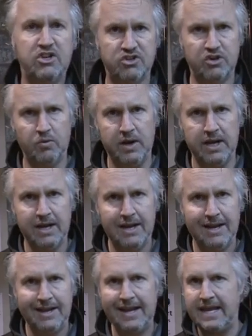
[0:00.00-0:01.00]
too wet,
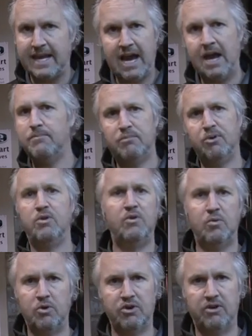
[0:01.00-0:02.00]
it can't burn
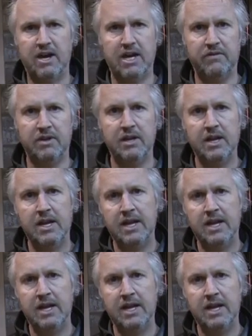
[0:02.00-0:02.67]
the water out of it,